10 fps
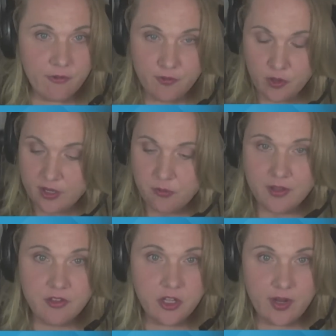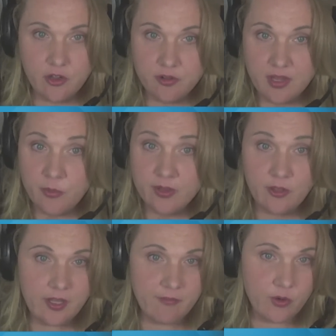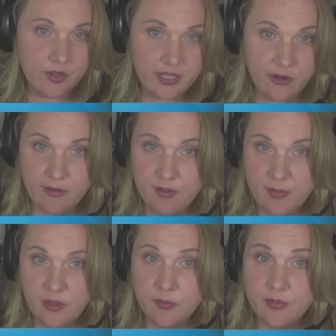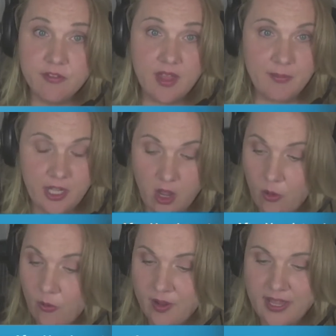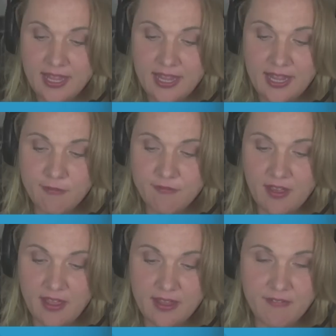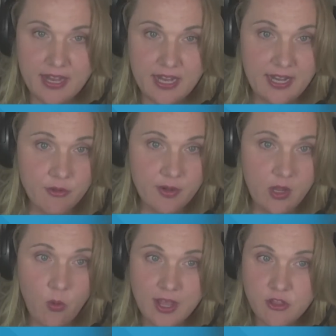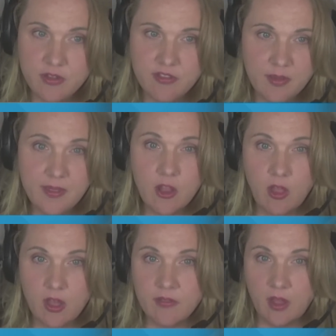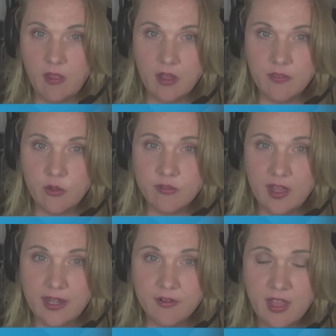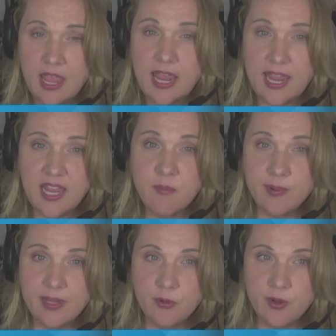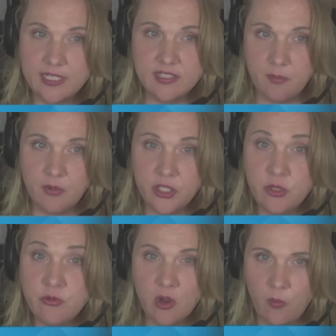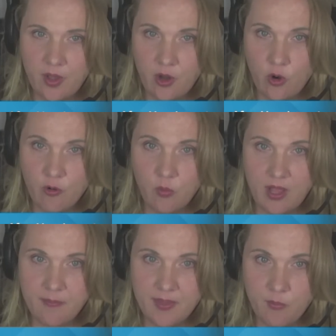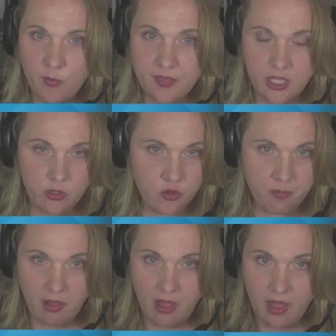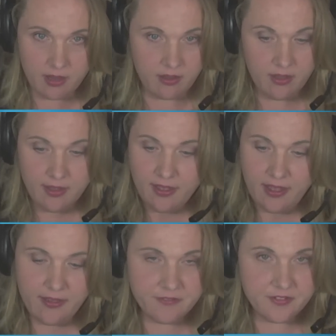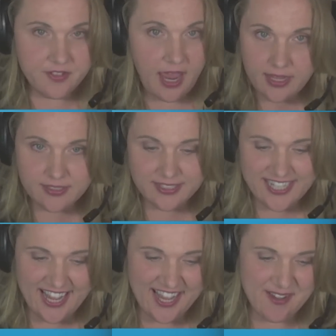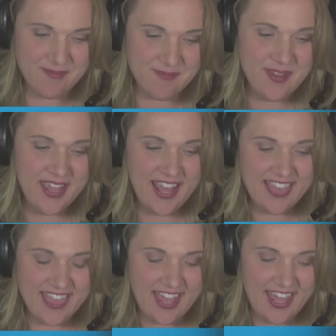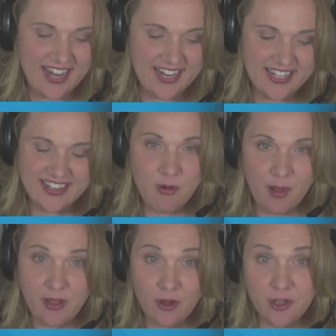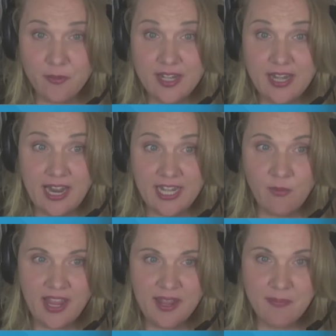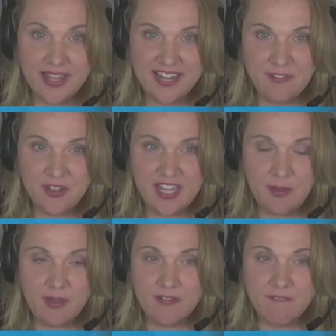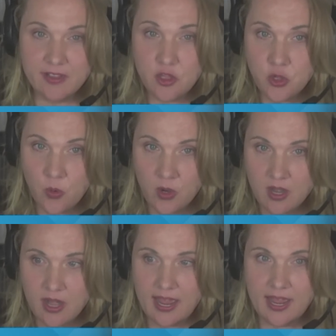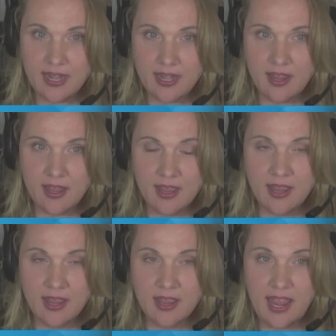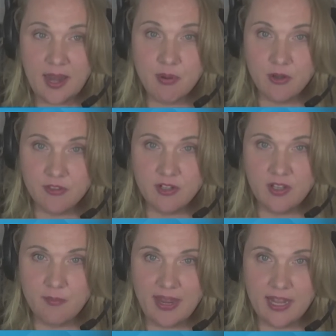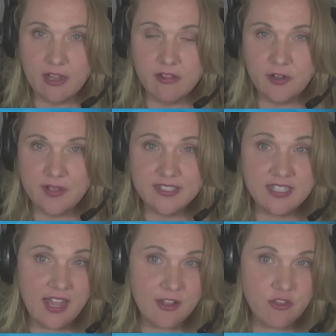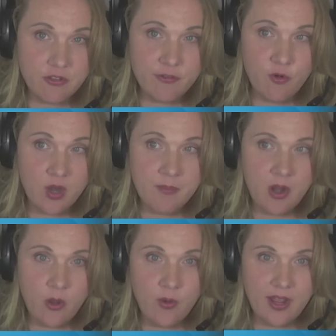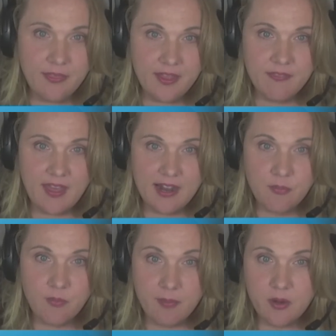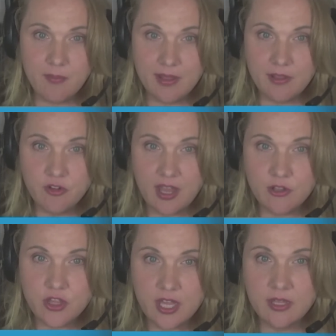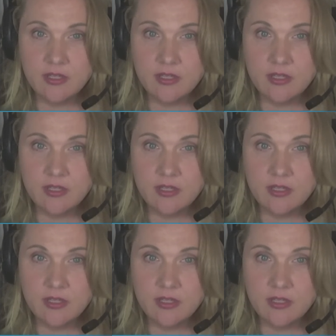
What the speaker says: further expressing your interest. I'm really looking forward to hearing from you. Please let me know if I can answer any questions, something along those lines. It can be pretty simple. You don't want to overwhelm them with a huge block of text that they probably aren't going to read it anyway. But if you keep it fairly short and personal, and make it clear that it's not just a form note, I think that's probably your best.